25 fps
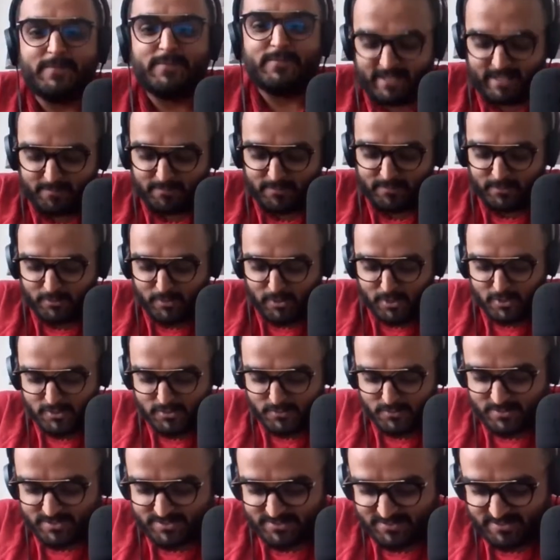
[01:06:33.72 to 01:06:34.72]
Keep the
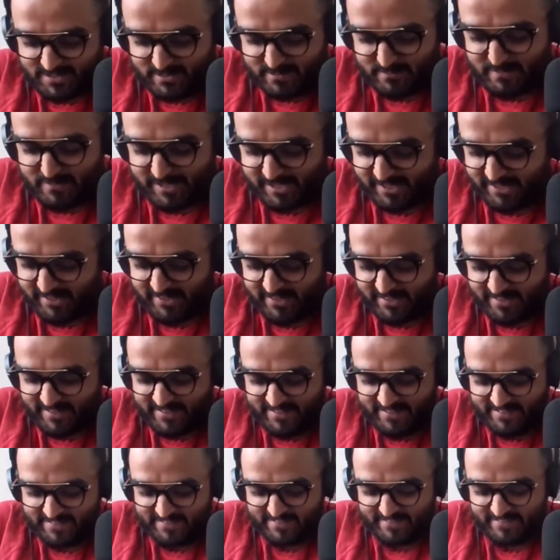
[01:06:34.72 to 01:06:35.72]
controversy at bay,
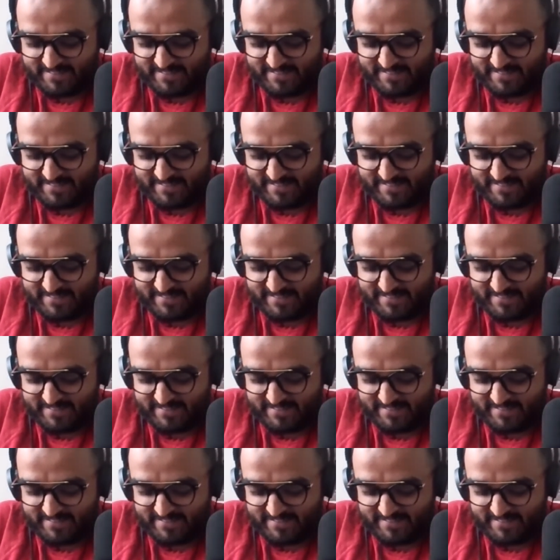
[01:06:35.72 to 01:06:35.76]
right?